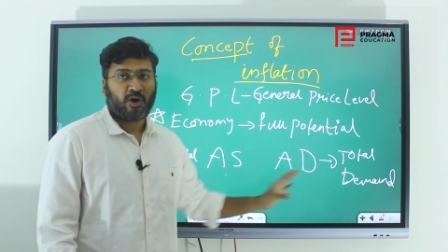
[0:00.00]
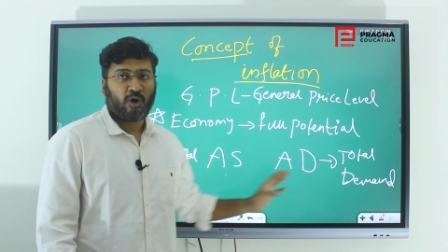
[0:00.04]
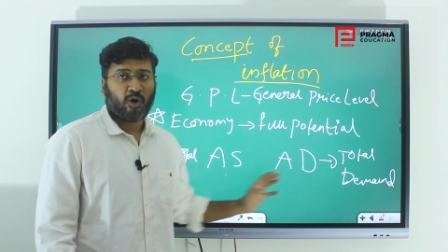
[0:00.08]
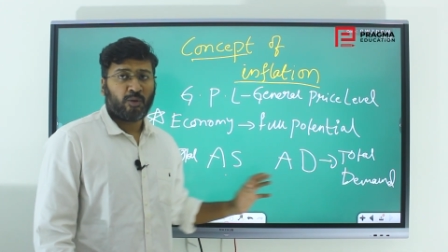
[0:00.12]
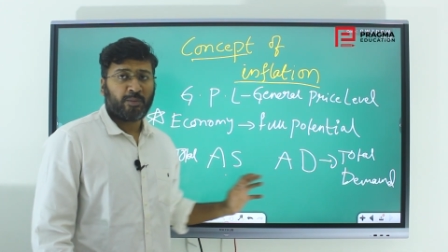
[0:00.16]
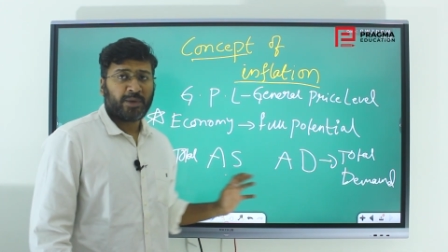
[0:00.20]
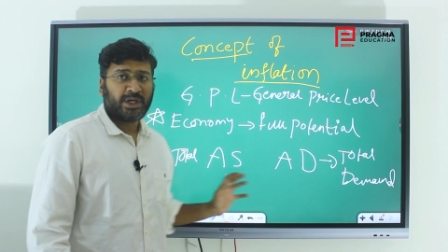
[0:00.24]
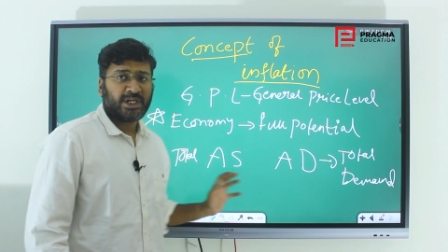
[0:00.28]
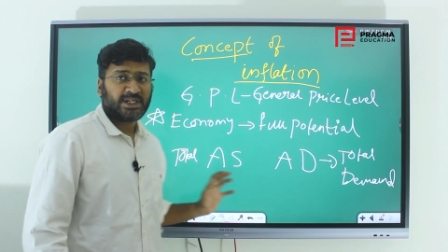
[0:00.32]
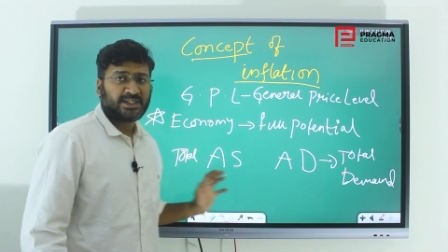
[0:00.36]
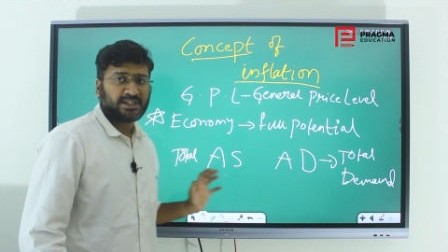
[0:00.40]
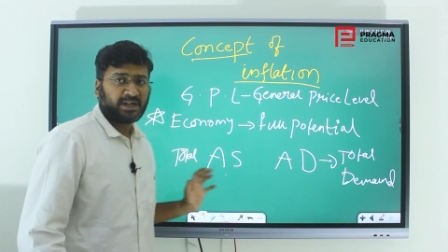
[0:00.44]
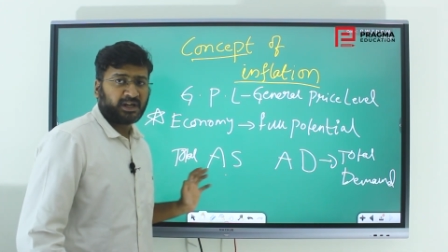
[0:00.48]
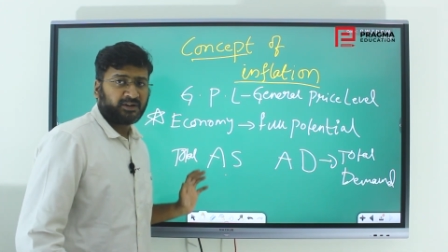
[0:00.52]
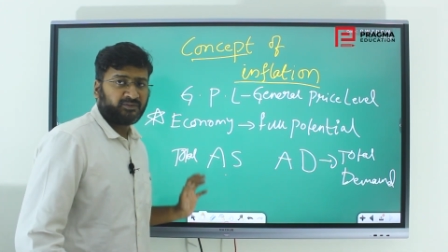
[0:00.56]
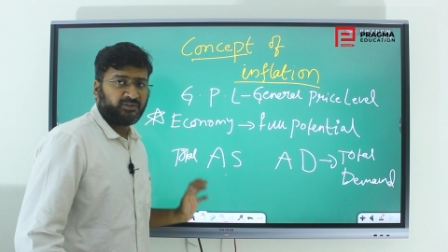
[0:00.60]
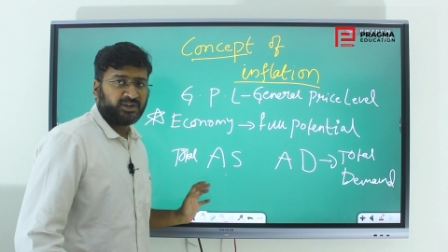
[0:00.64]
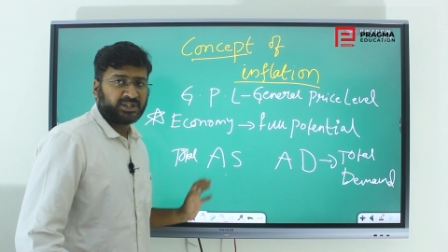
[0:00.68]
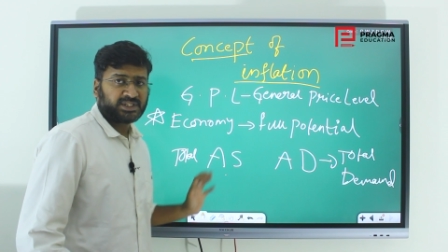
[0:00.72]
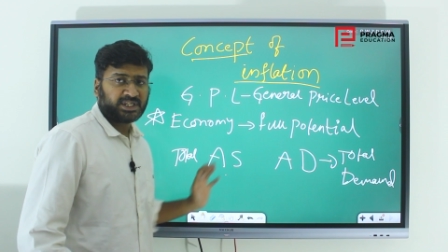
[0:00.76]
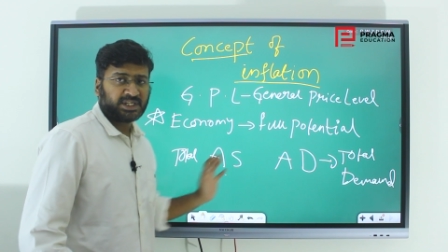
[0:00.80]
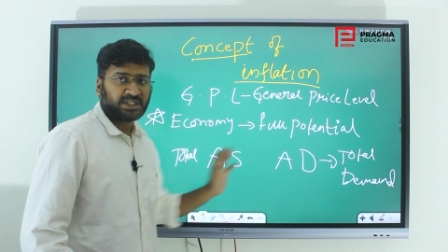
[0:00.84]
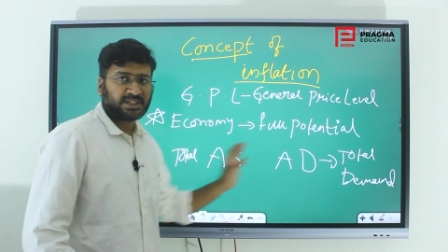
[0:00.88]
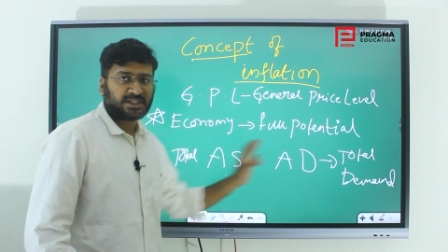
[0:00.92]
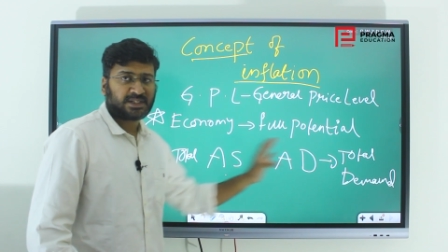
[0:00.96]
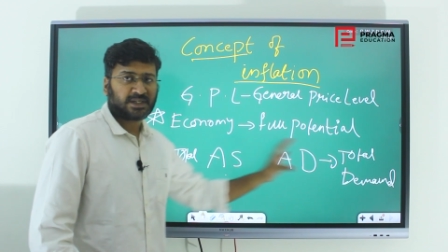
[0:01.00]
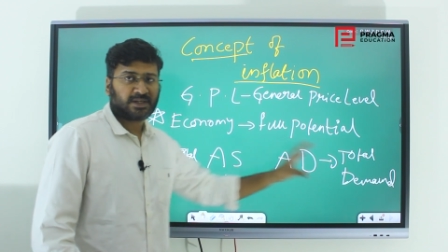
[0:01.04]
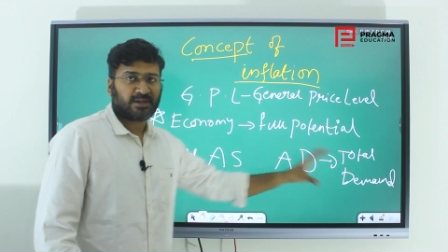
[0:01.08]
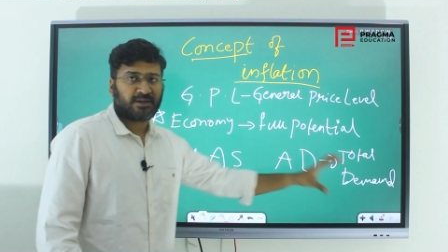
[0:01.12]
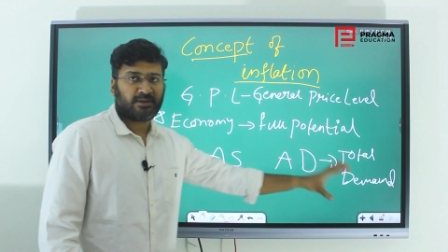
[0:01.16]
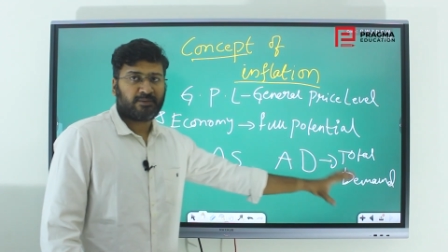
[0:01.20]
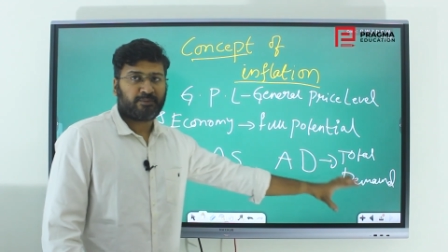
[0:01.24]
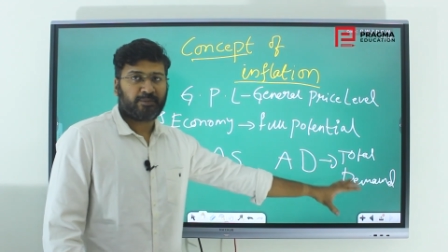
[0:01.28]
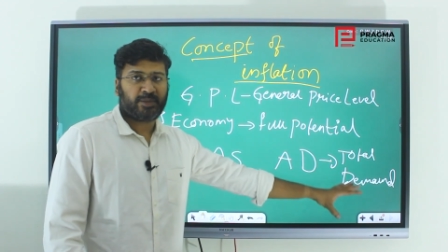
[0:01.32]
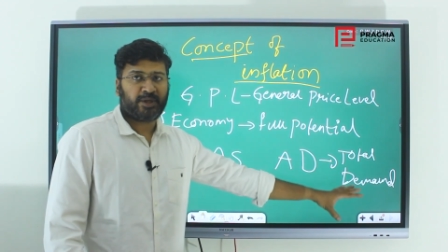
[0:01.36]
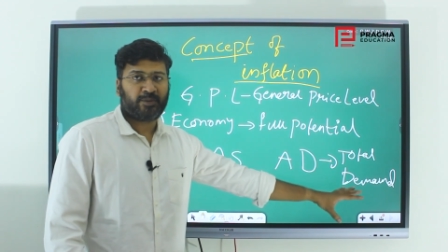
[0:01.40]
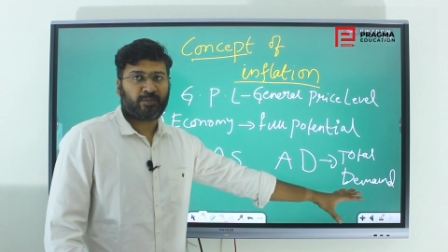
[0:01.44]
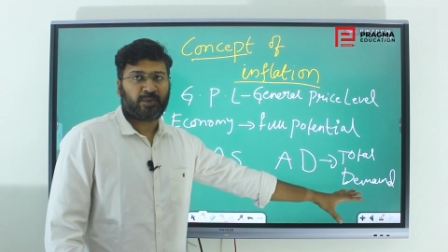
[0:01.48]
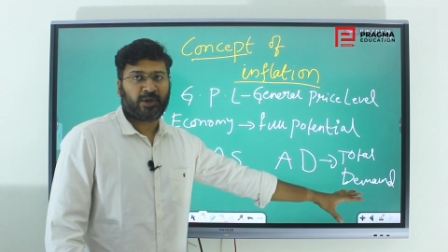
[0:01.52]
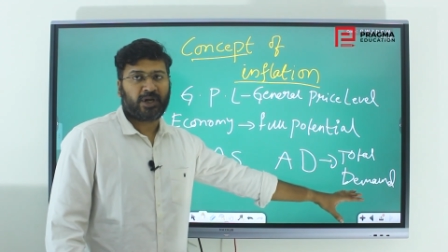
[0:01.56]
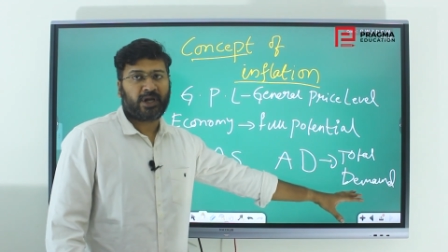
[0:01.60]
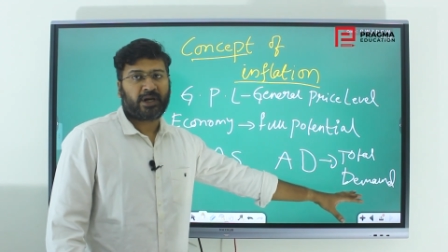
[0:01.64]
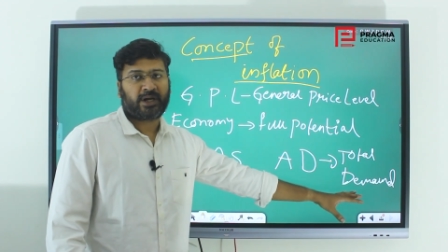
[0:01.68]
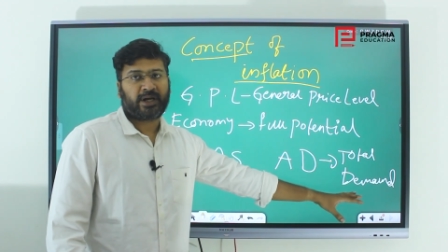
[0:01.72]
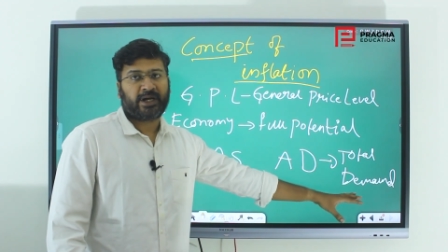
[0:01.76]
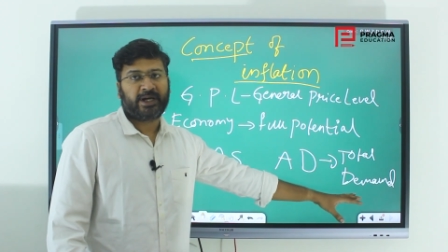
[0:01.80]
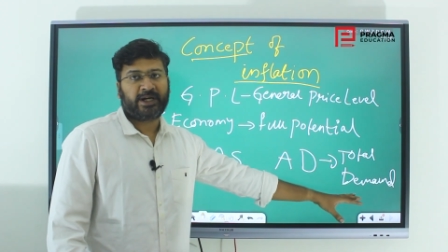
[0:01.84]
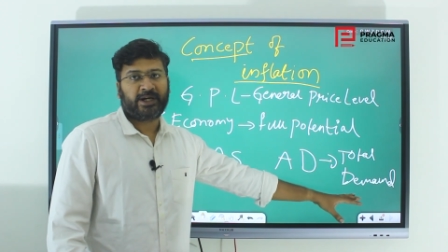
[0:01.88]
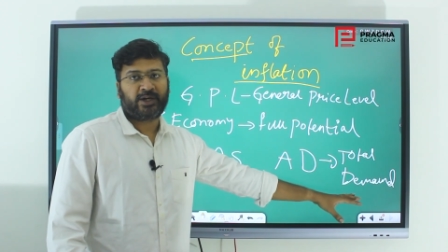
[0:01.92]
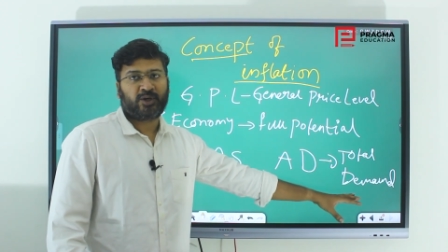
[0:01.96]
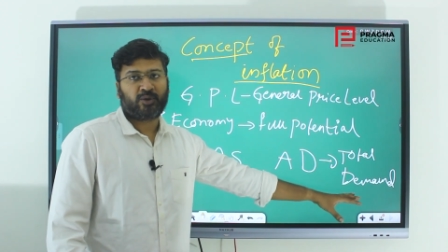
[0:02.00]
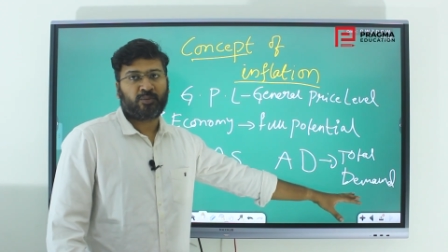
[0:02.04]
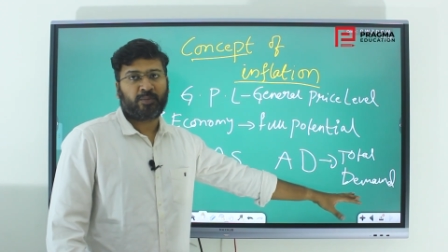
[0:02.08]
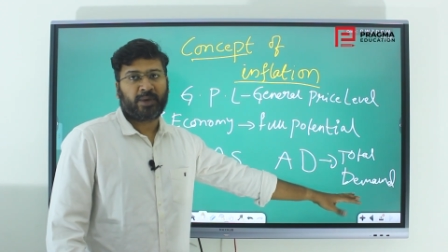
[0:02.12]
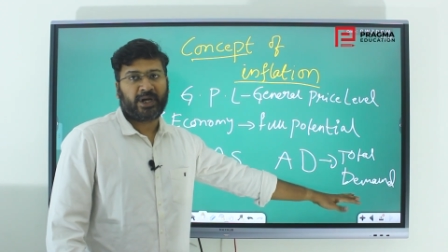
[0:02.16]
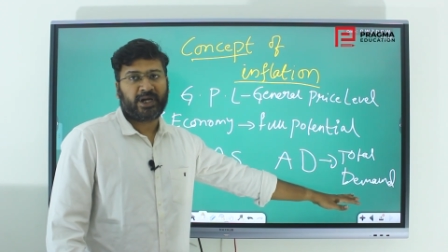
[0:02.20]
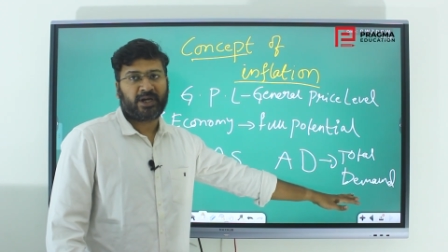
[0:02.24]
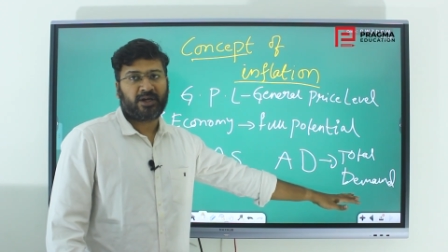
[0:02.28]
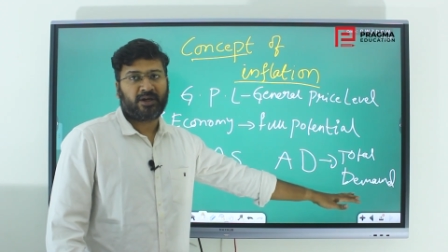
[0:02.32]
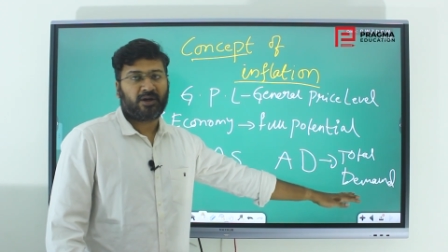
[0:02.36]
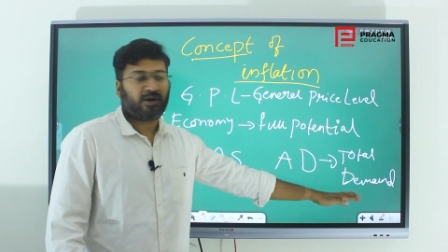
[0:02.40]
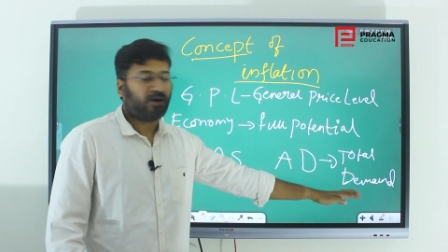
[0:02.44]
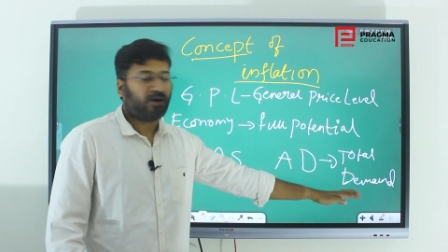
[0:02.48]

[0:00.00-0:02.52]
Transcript: How many services people are ready to buy